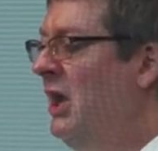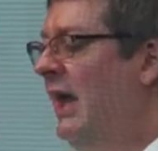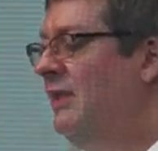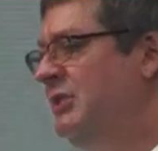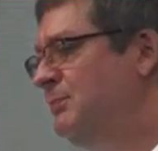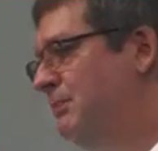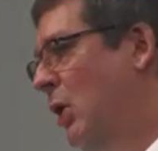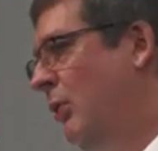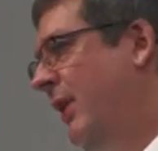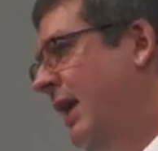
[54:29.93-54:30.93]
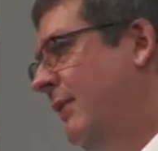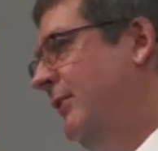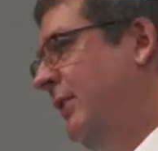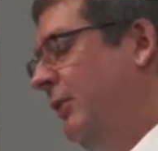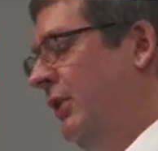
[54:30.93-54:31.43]
And these both have
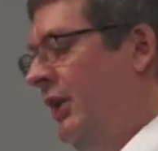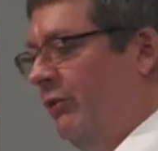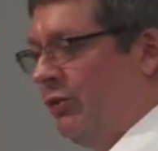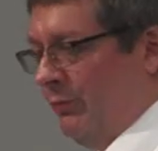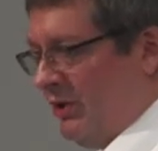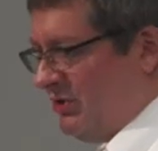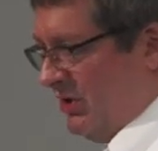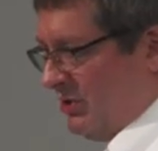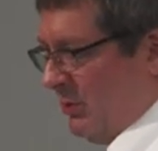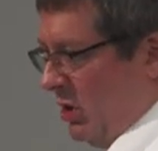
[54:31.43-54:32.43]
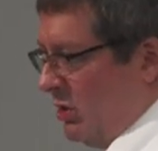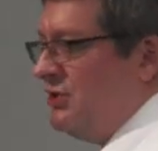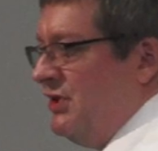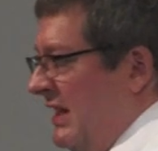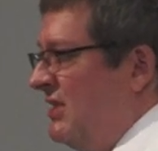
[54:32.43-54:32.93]
different characteristics
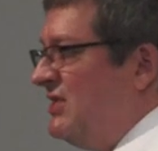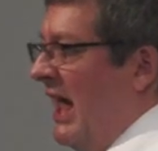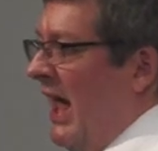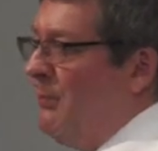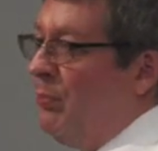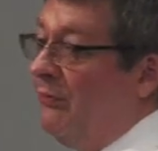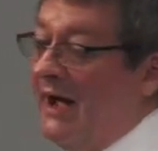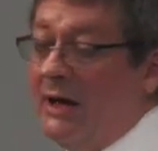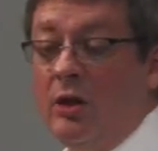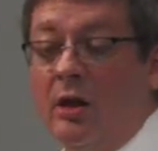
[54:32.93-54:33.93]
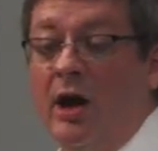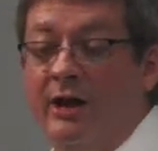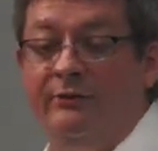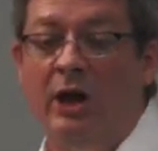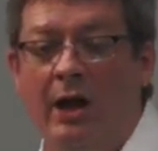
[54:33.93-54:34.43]
because things that have, provide a
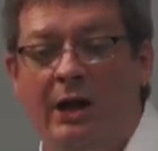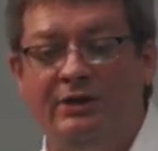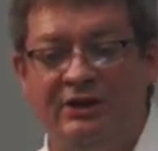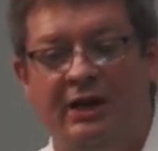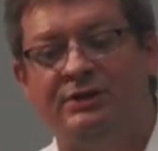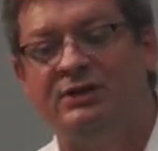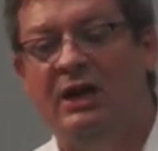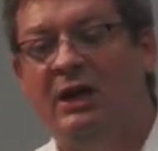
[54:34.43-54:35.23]
lot of context